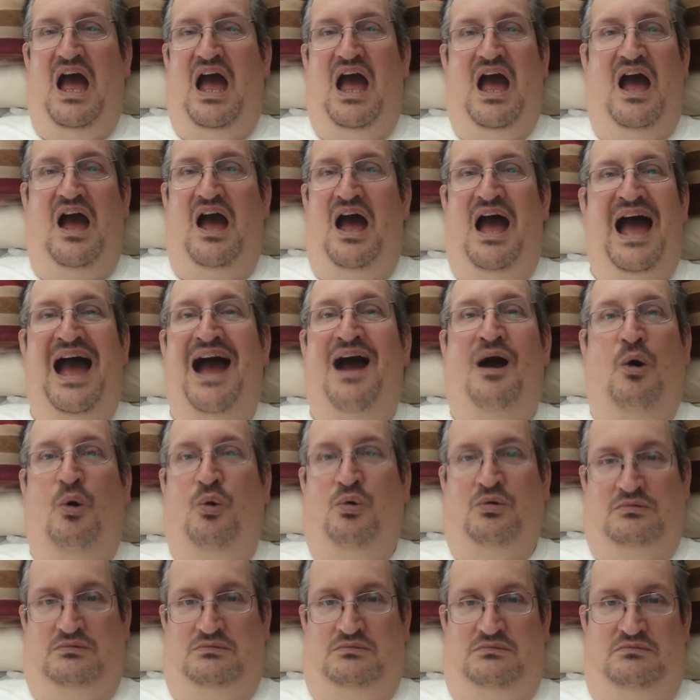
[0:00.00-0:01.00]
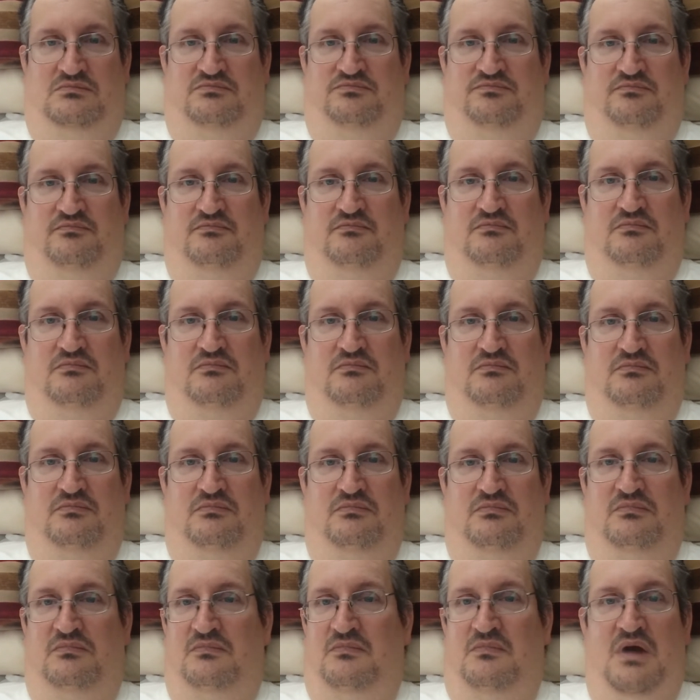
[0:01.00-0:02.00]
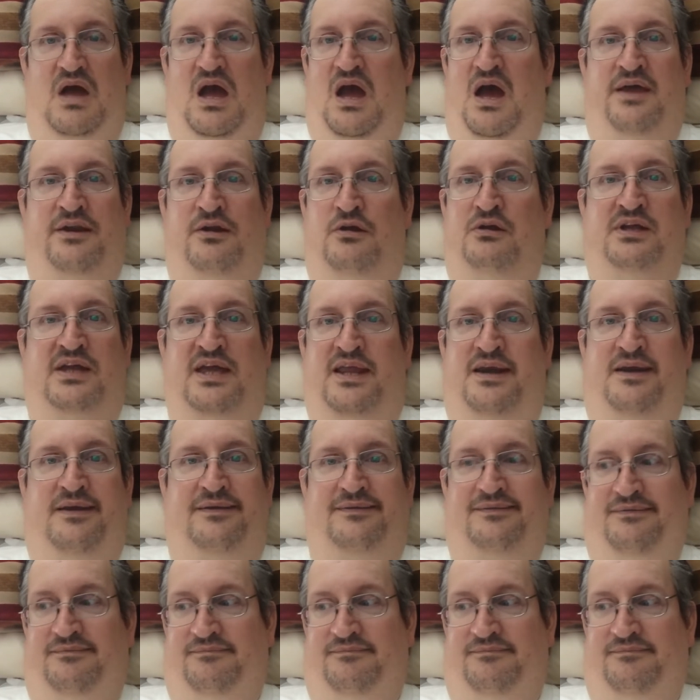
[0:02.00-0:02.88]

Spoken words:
How? I don't get it.